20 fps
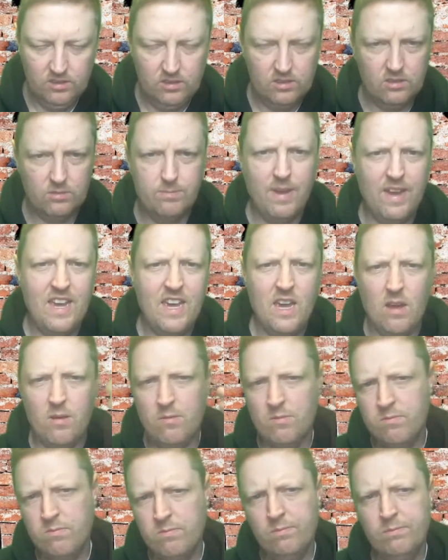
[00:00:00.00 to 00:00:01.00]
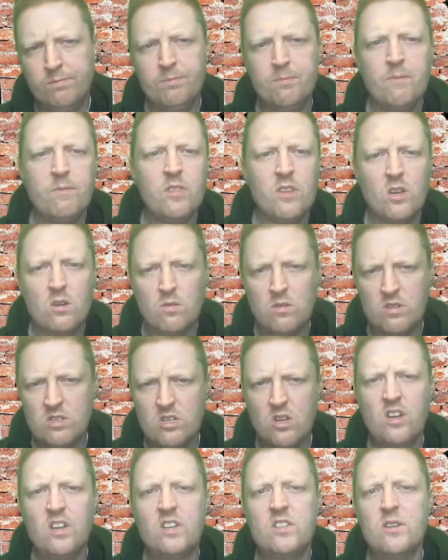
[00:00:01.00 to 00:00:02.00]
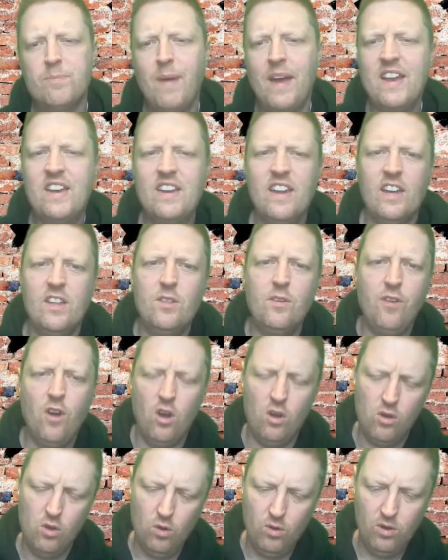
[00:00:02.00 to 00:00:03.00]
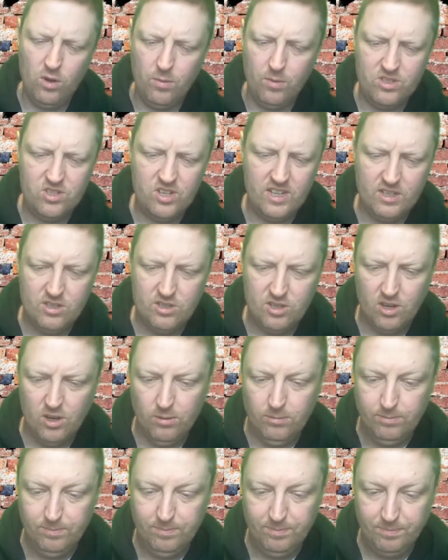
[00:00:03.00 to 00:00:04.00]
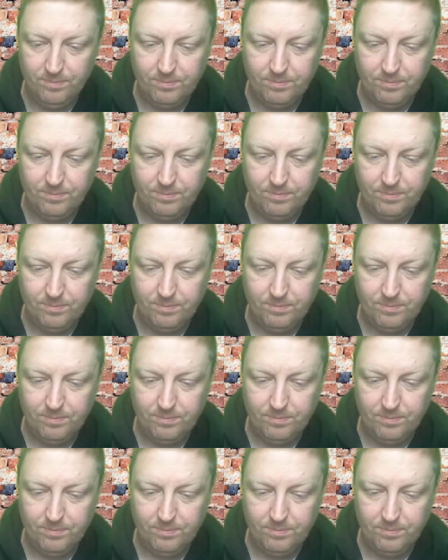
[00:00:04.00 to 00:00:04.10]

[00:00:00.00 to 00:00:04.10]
Because Miggy was looking to bend it in the far corner, wasn't he? So,